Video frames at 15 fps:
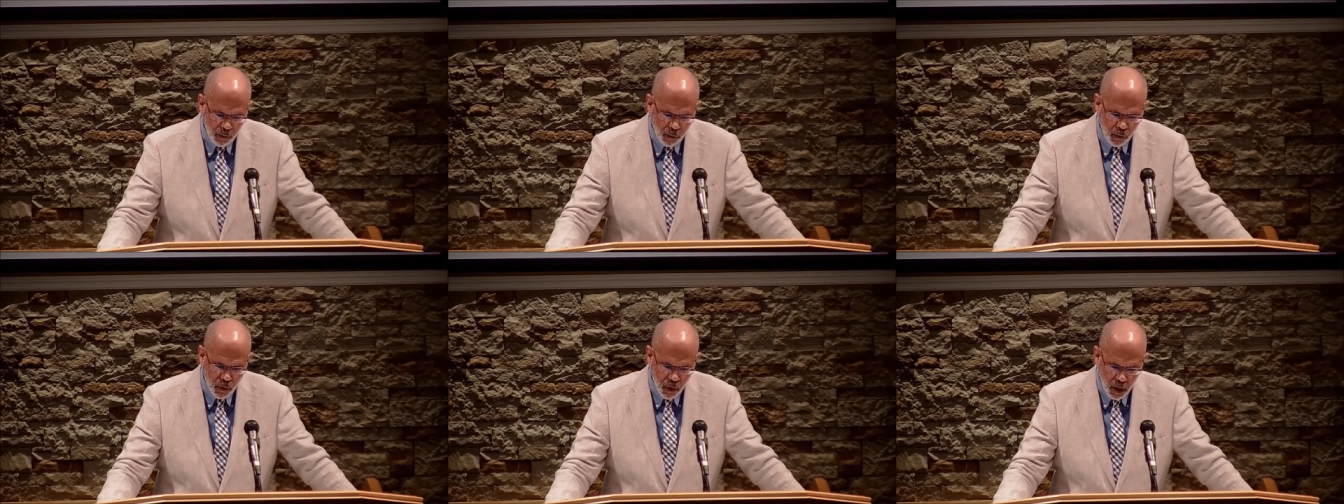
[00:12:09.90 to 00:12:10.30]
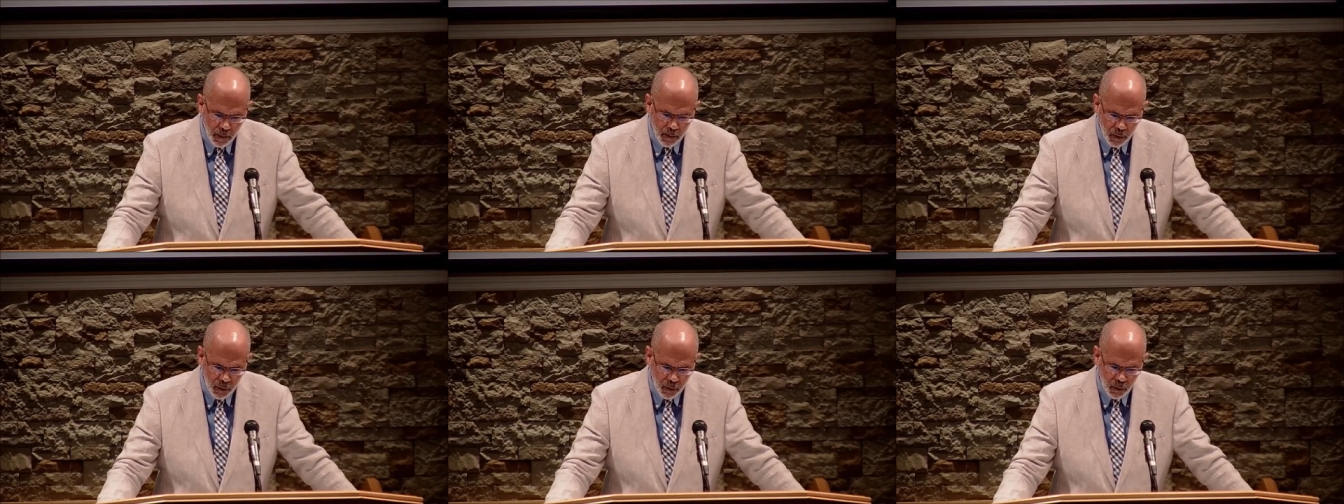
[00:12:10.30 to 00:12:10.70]
who
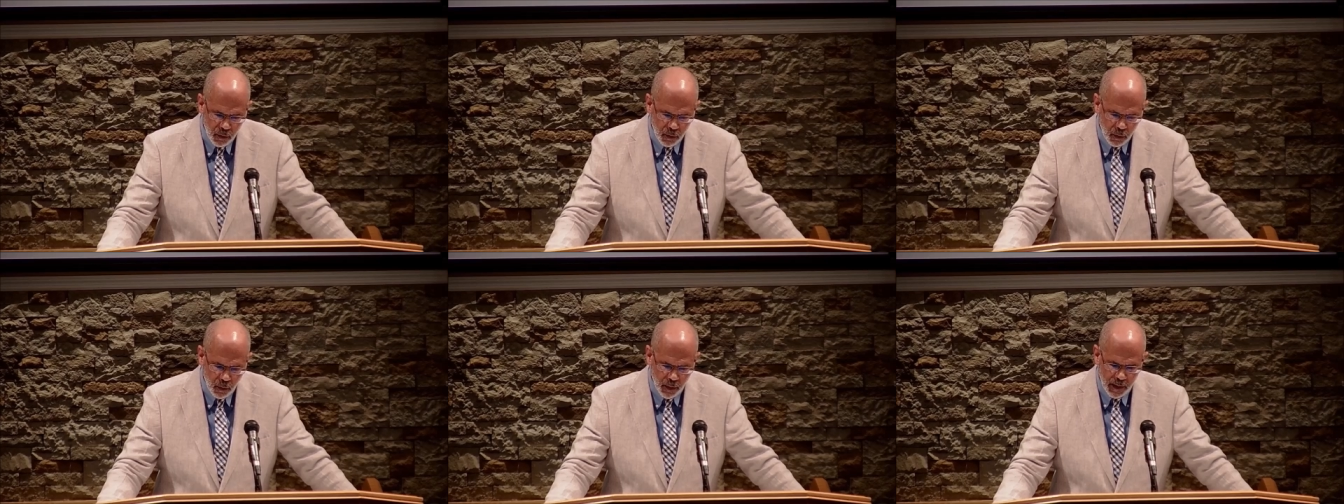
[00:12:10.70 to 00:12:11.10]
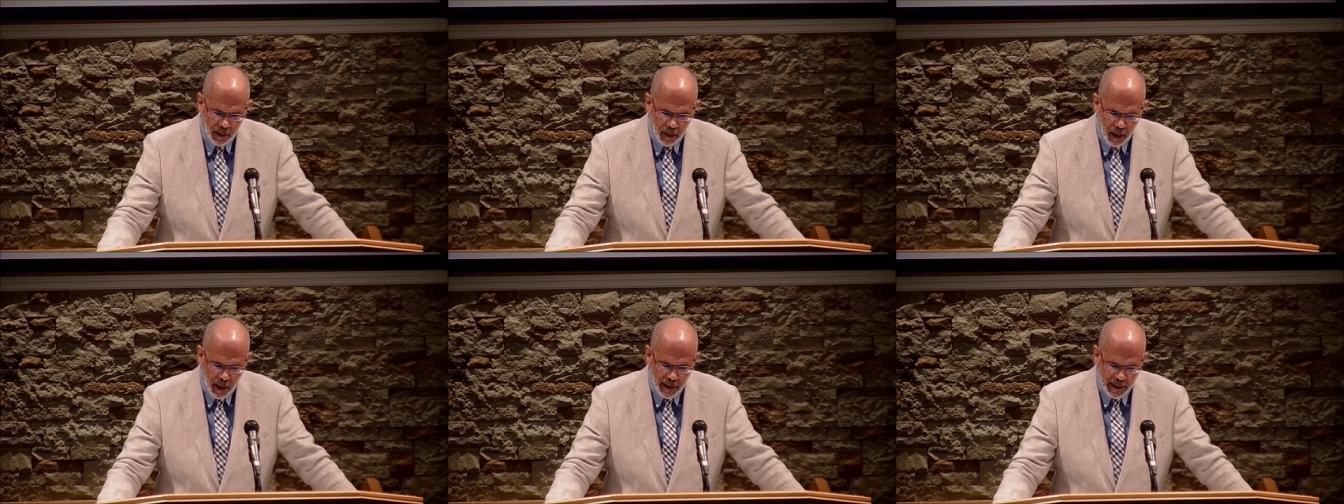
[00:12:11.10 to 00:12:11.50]
trouble you would
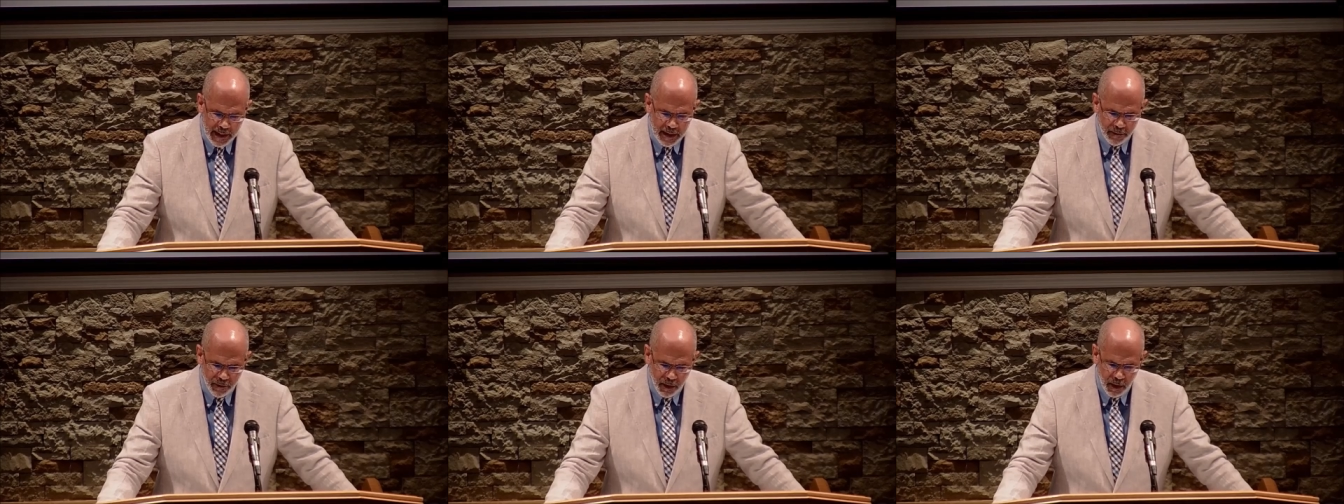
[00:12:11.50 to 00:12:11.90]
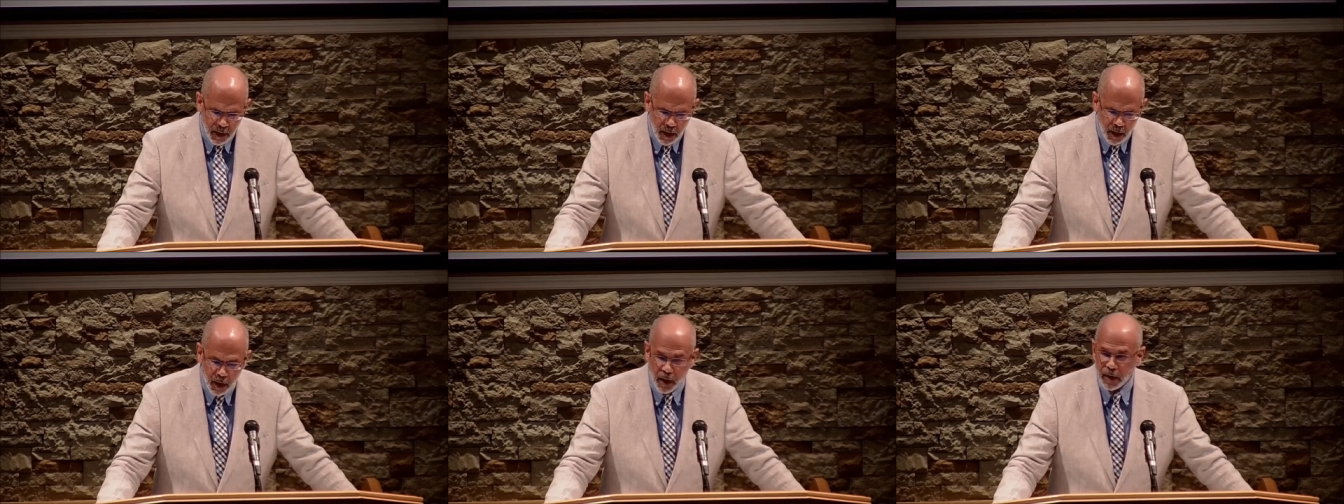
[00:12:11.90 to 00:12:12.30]
even
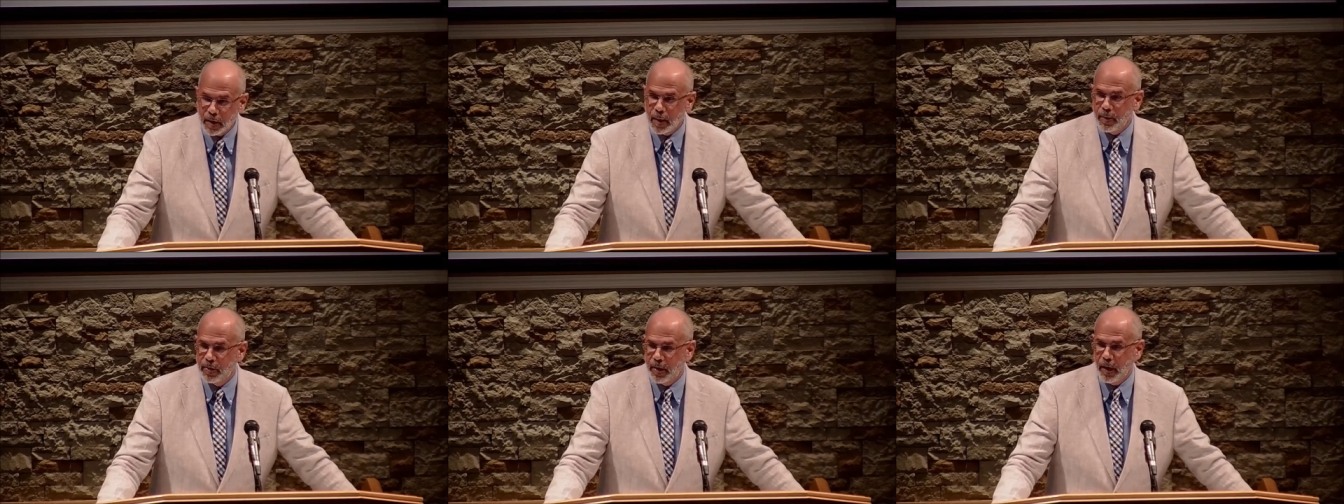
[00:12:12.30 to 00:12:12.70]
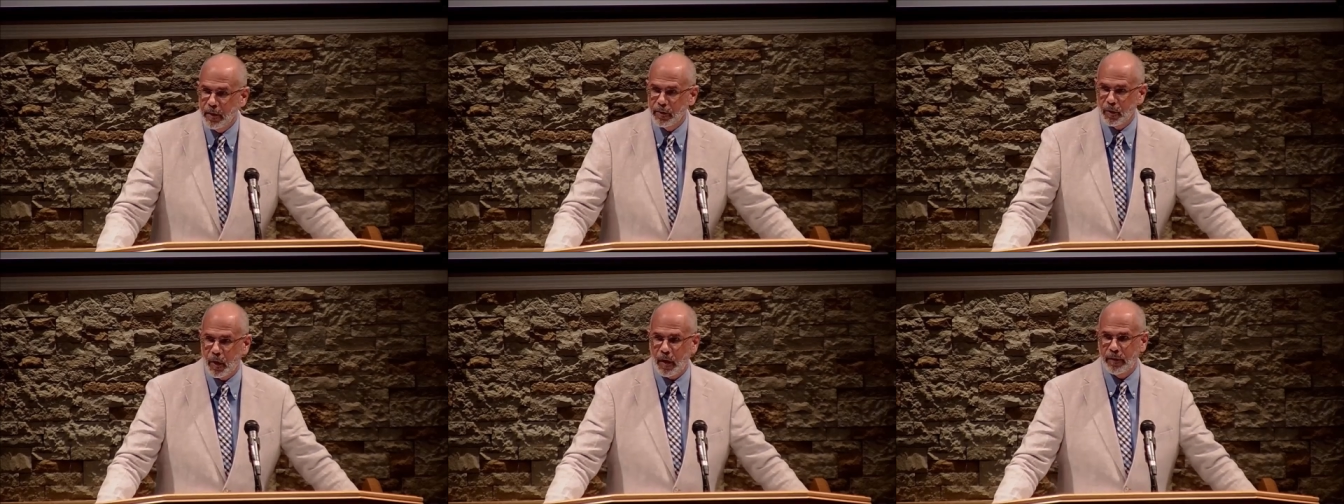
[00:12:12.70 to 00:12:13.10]
cut
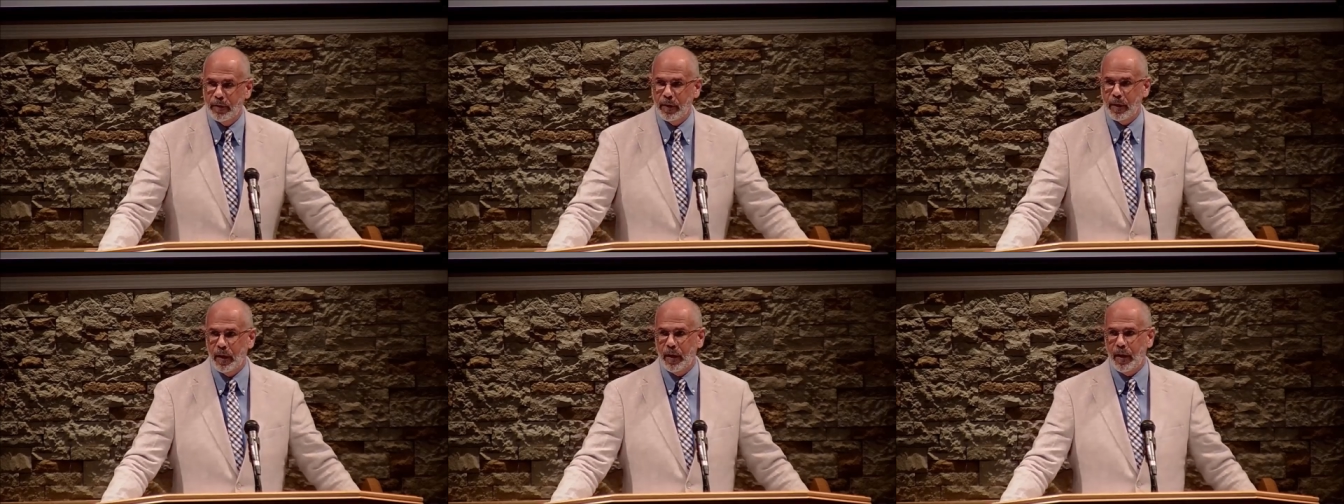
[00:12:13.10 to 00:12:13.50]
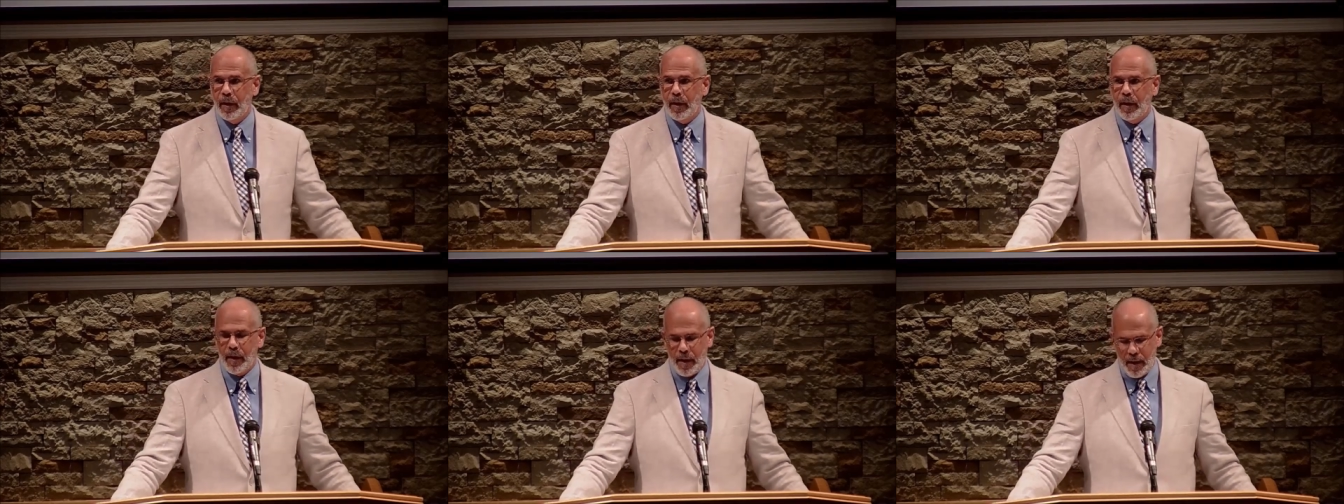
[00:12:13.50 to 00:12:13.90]
themselves off.
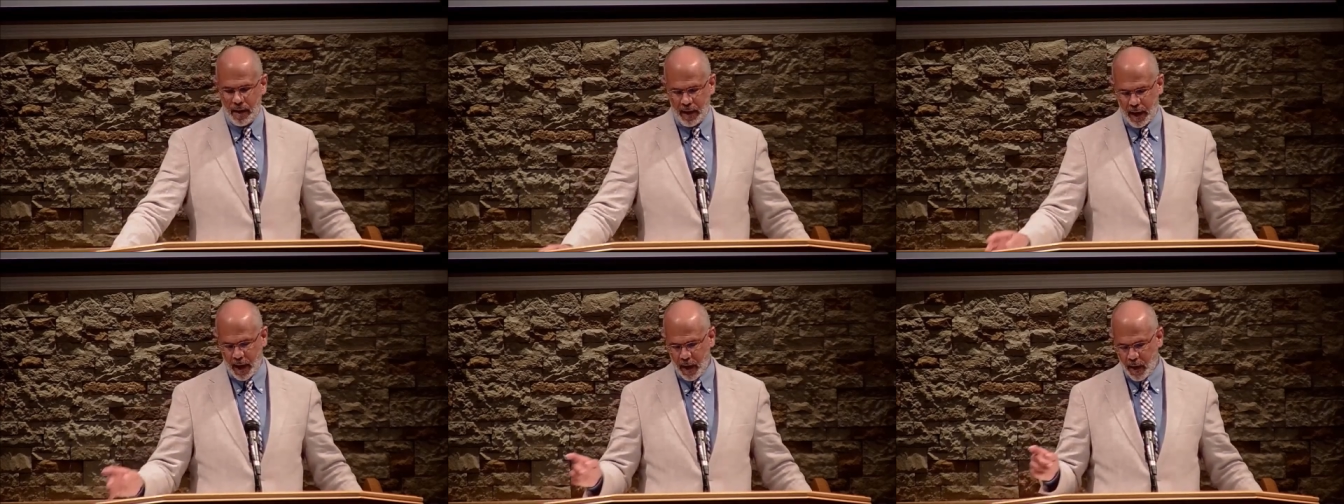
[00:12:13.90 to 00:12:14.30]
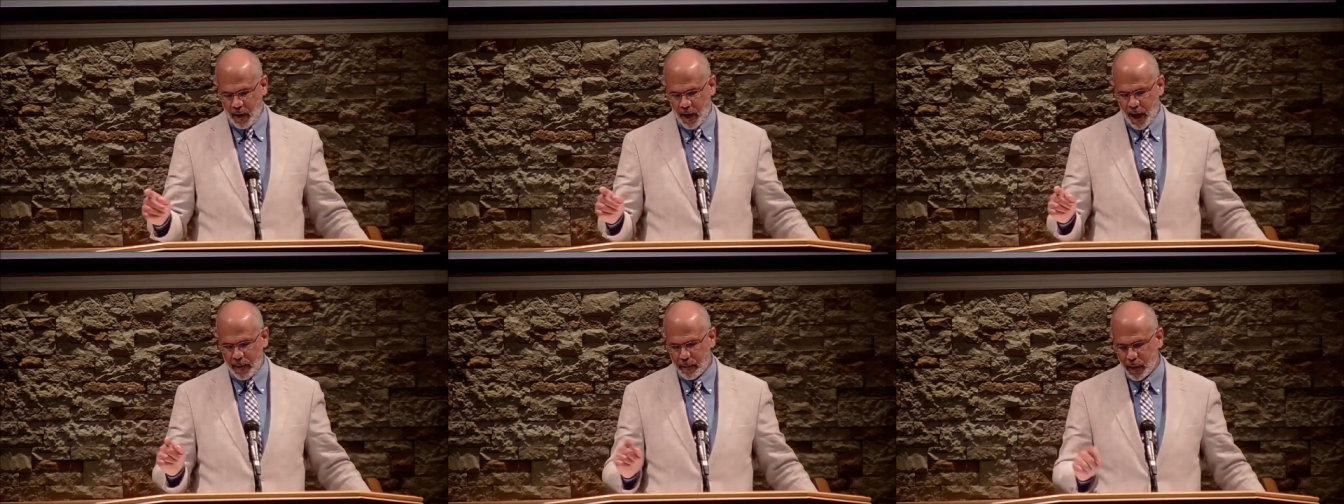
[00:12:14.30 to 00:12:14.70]
Now,
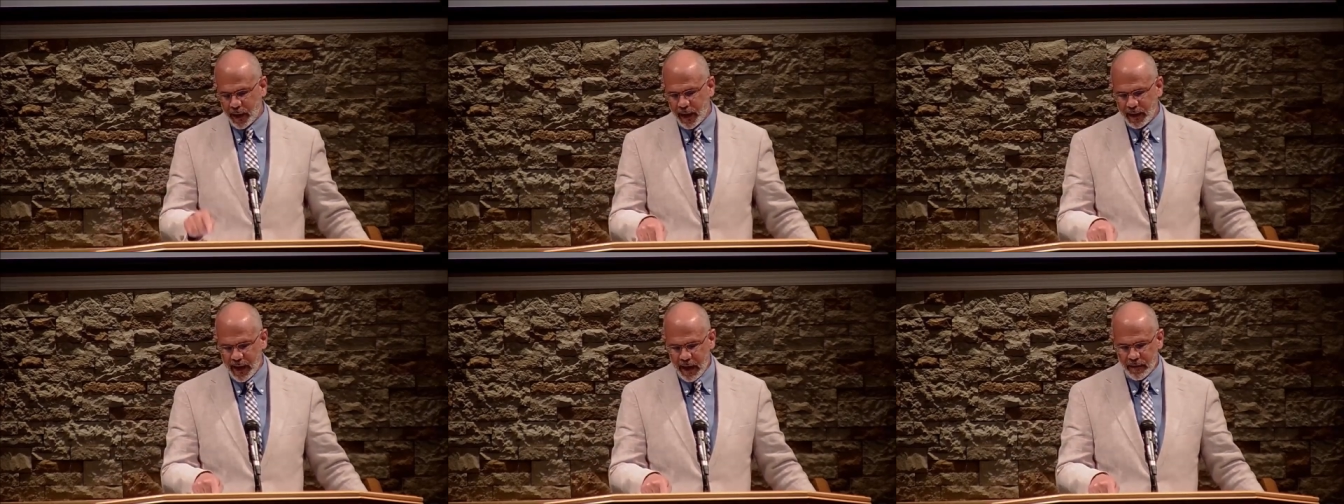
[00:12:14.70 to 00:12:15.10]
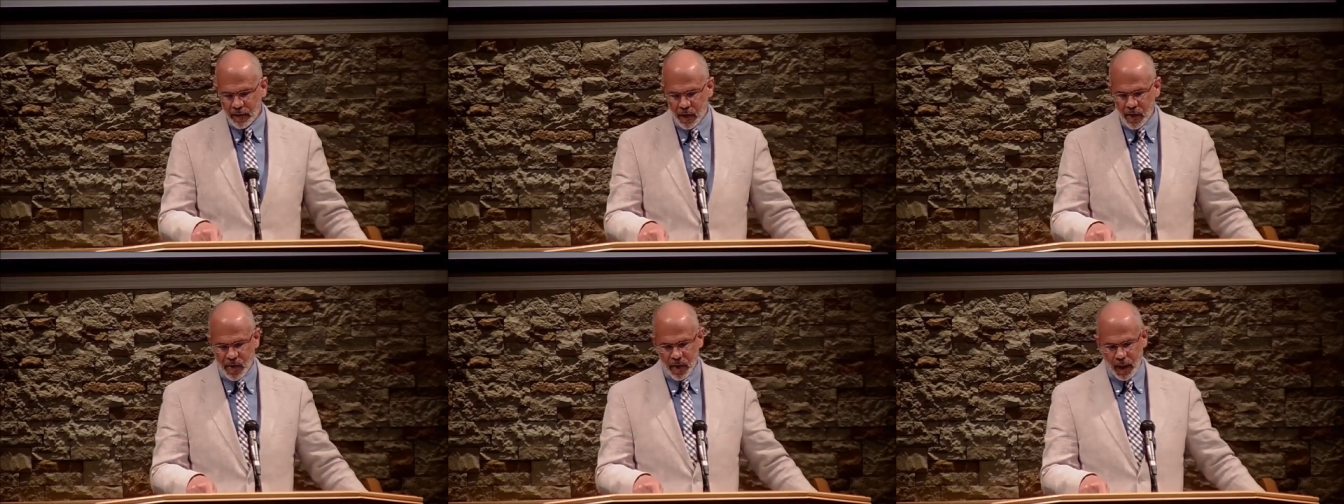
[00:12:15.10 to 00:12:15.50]
I'm bringing that
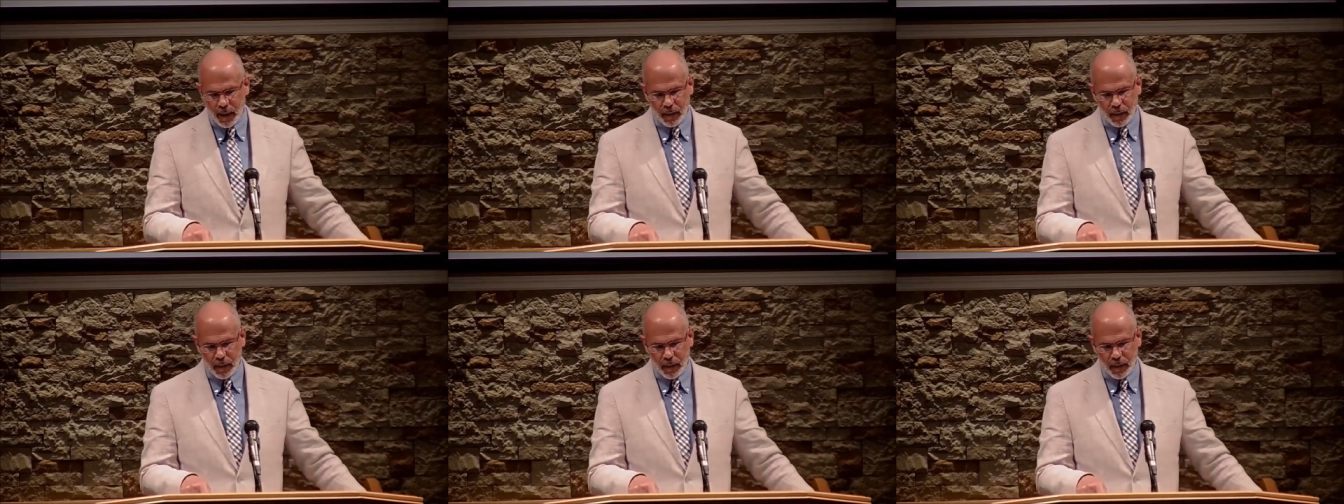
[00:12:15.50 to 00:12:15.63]
verse up